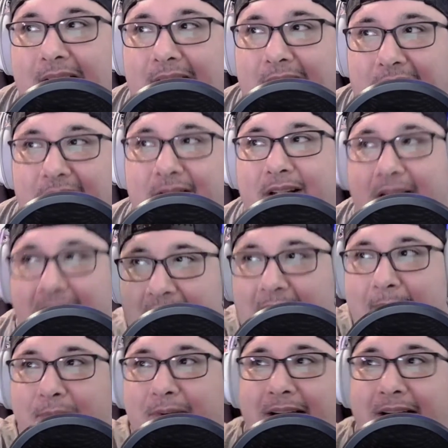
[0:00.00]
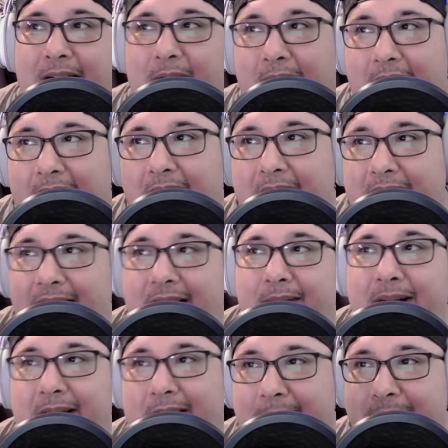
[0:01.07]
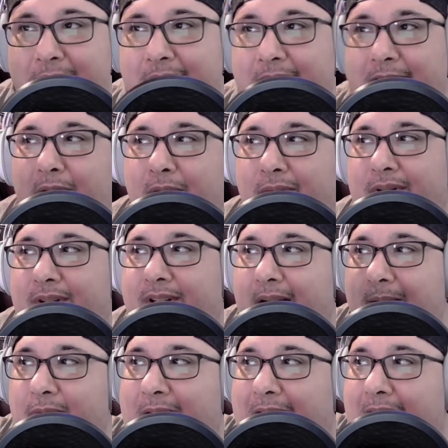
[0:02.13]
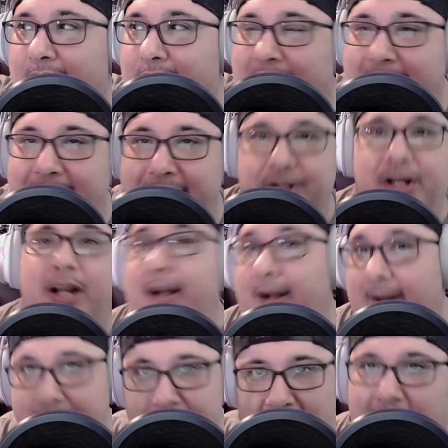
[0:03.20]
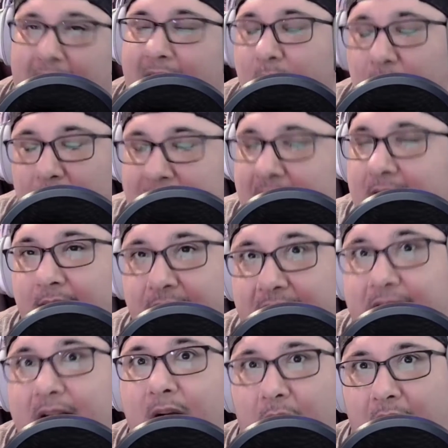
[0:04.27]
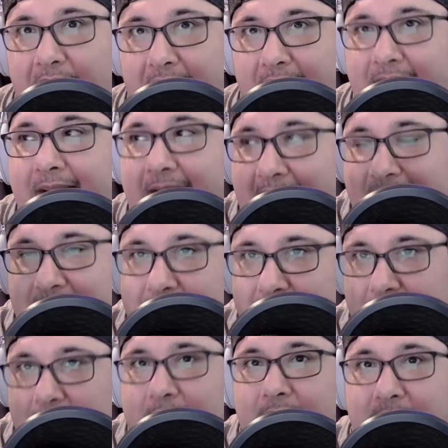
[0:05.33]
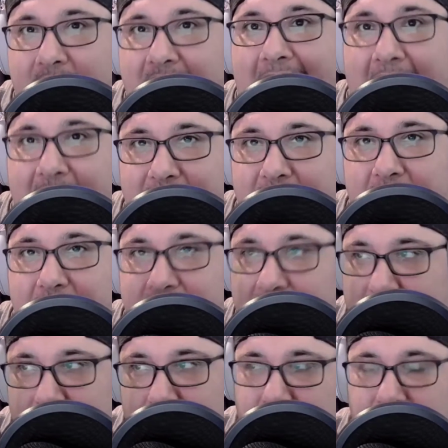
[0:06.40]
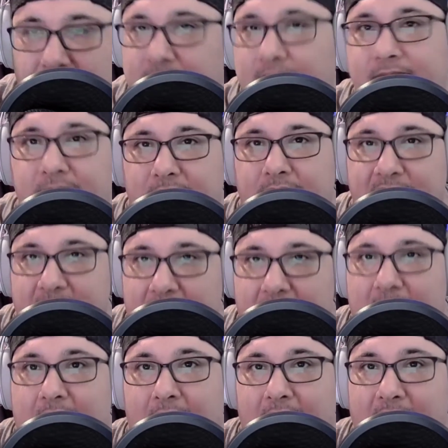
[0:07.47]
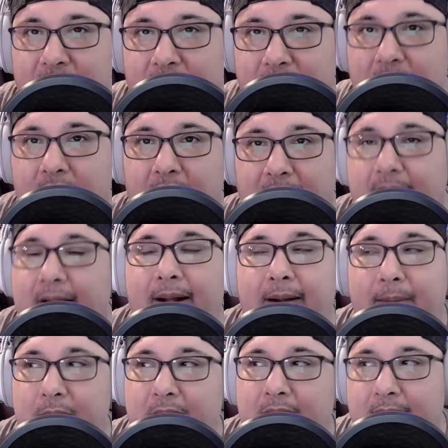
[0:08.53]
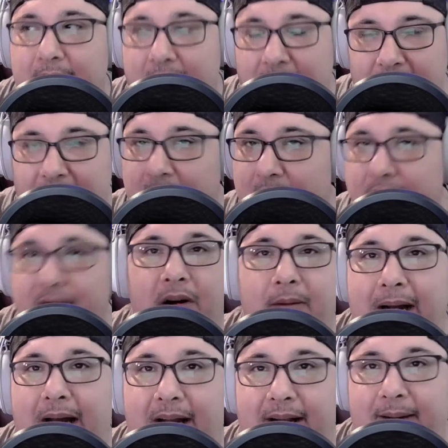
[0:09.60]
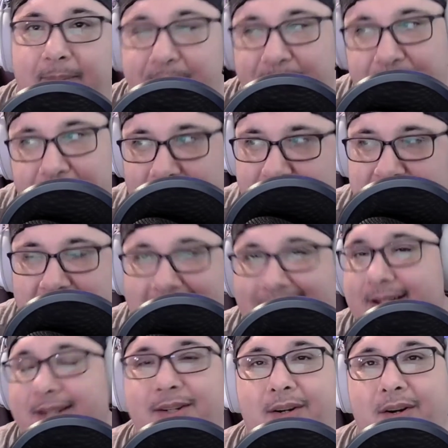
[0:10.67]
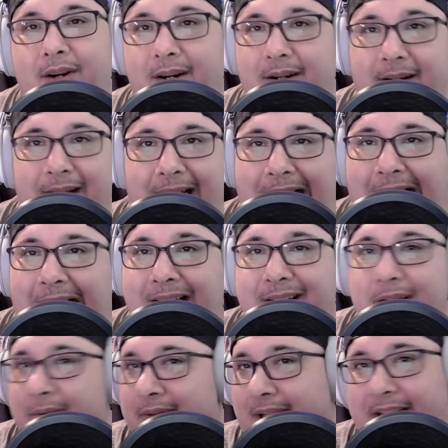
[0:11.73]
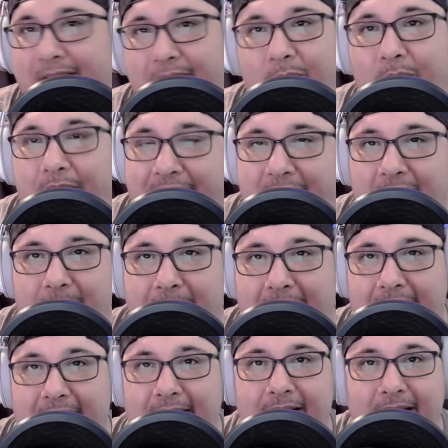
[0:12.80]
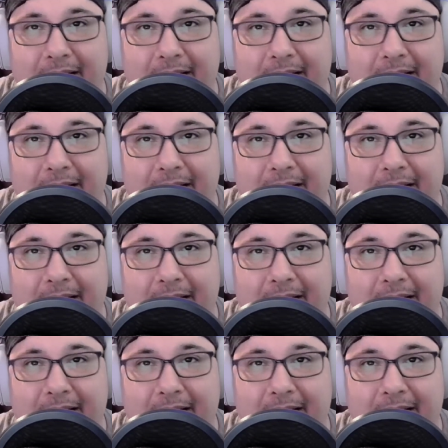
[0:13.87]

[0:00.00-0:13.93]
an outbreak going on in the anime community over some outrage. I will make a video on it like that. You know, just yeah, let's do it. But if I don't know about it, chances are I don't think you'd want to hear about it,